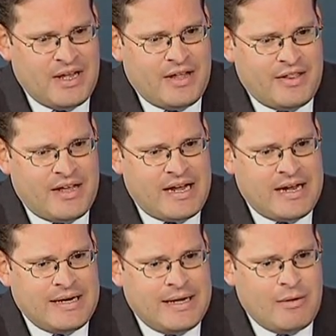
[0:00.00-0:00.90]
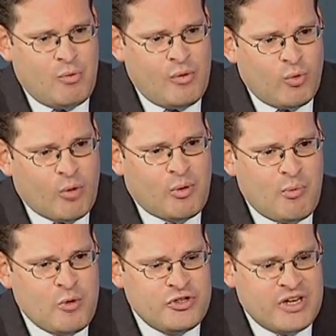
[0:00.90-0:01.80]
that what we're
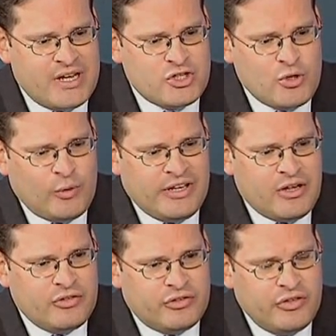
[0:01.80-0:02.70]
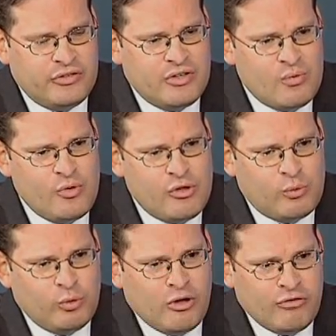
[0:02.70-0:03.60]
proposing is totally consistent with
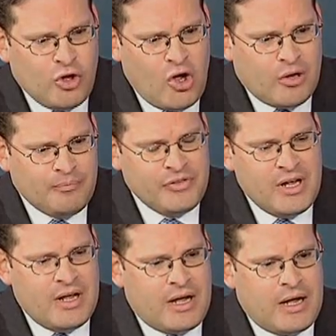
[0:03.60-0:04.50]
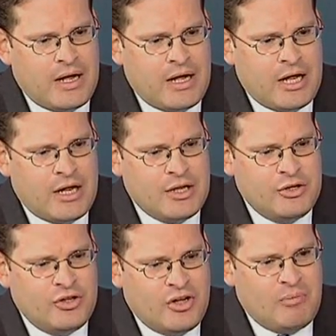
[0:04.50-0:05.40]
the rule of law.
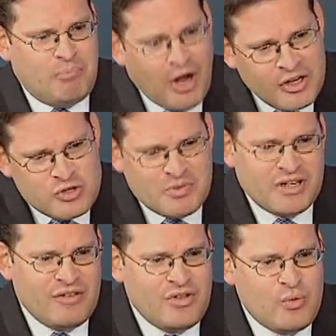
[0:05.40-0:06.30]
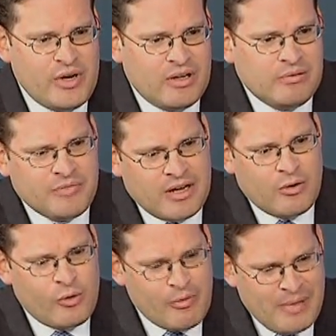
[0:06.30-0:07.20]
The punishment, if you will,
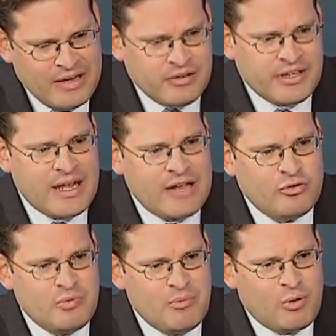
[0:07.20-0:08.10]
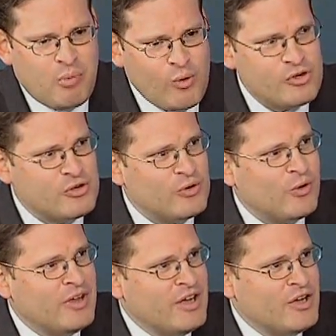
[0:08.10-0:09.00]
or the penalty has to be
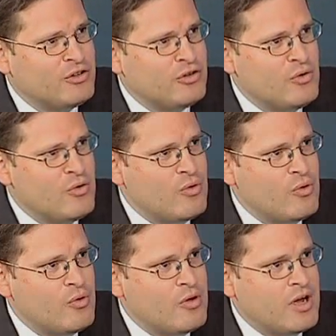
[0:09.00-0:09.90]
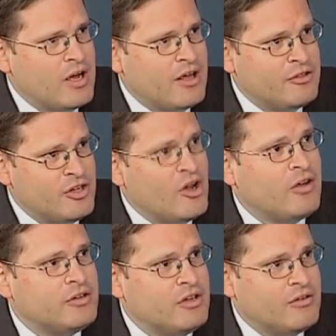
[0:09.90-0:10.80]
proportional to
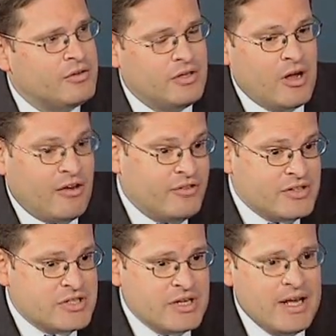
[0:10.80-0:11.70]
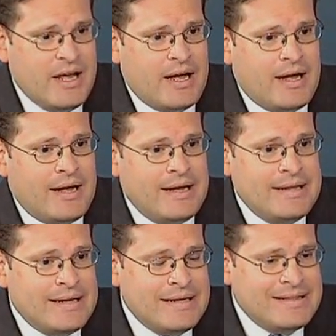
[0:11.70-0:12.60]
the offense.
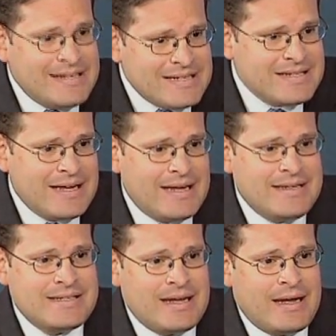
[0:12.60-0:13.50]
In this case,